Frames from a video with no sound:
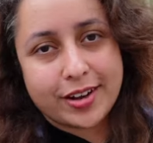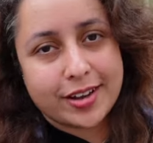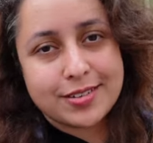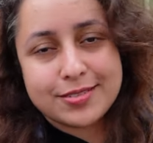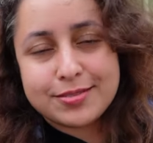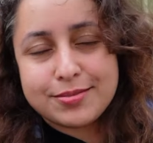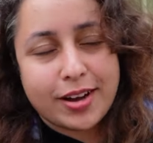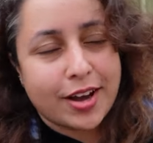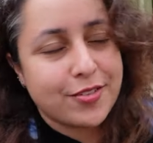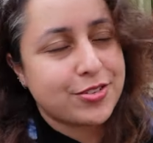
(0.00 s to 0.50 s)
I,
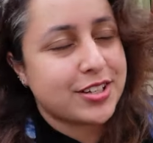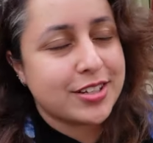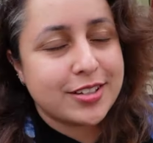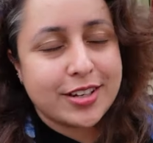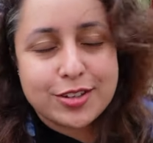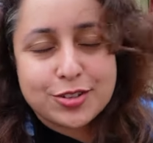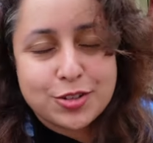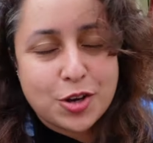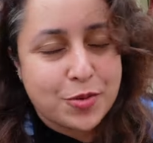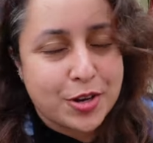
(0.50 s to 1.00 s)
have seen
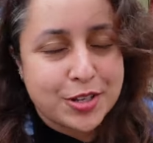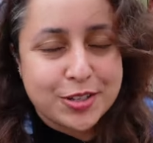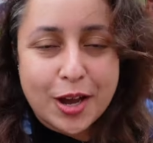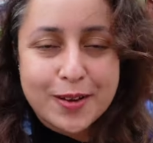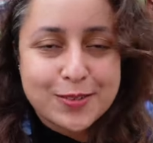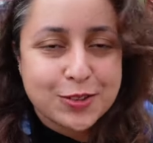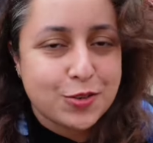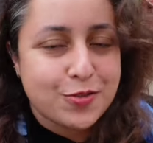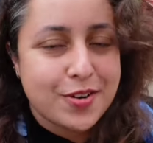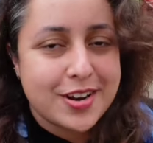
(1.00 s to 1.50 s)
it so many
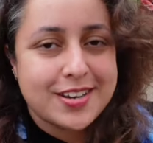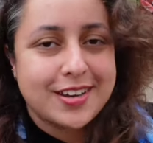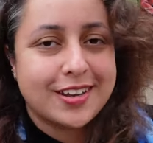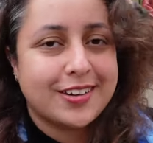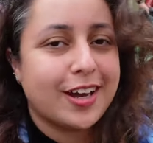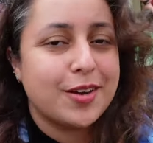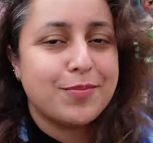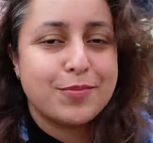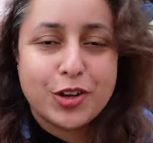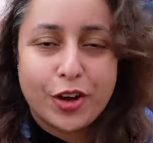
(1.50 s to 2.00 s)
times already,
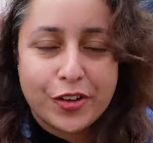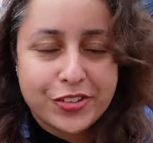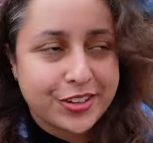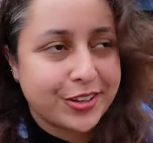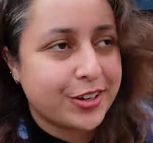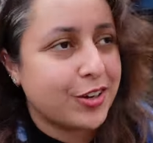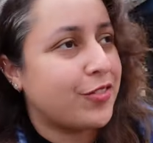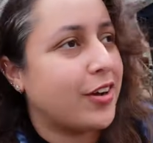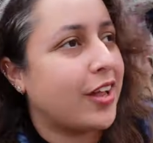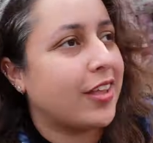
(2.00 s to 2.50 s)
and I'm not
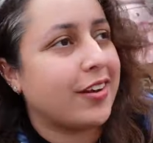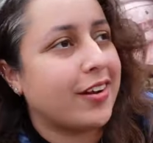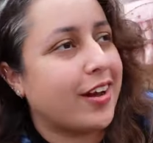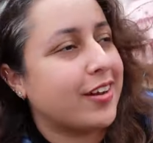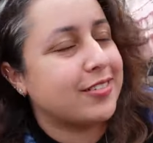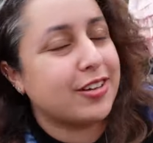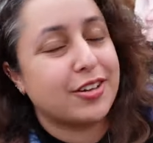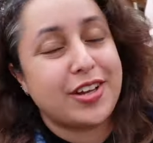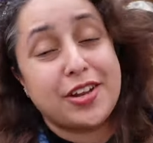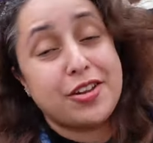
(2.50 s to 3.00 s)
sick of it, and
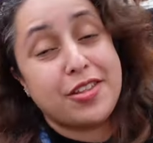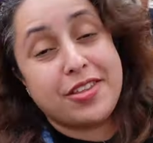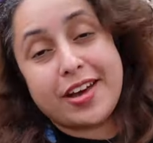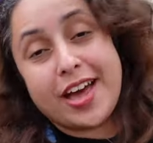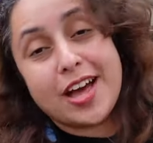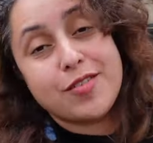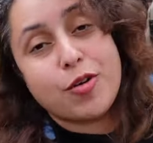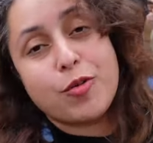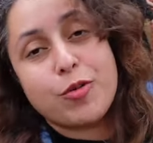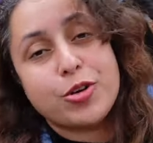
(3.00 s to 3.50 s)
I, I, don't think
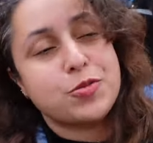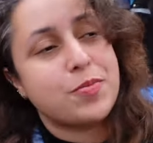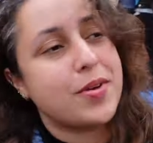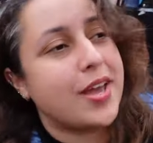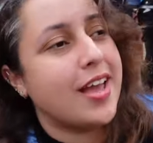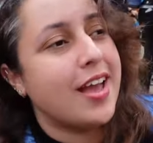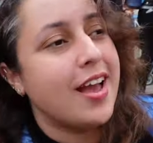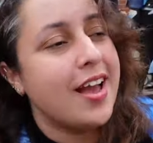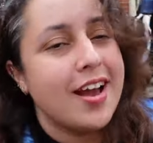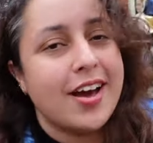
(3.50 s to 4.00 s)
I ever would
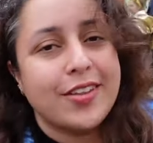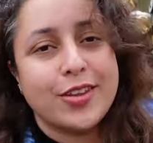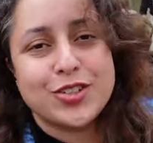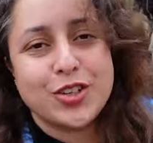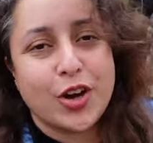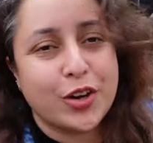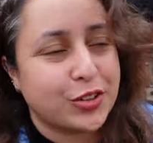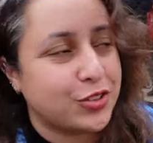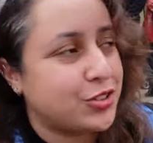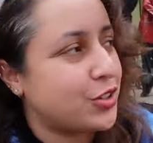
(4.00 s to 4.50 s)
be. The
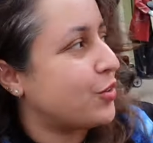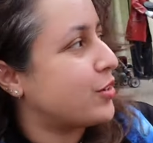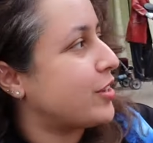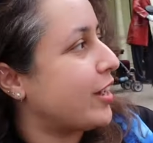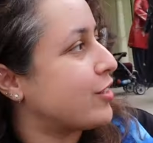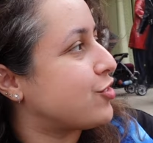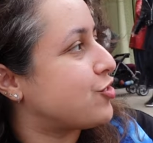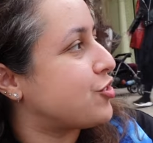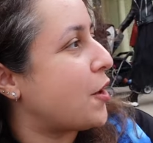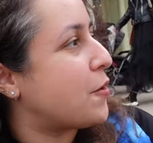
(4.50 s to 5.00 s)
songs are so
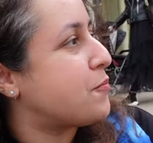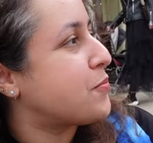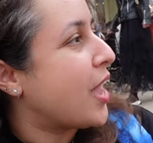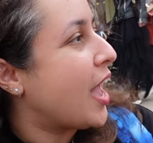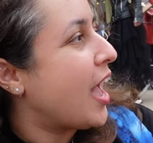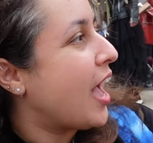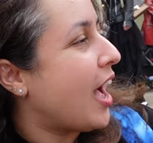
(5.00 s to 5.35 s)
catchy.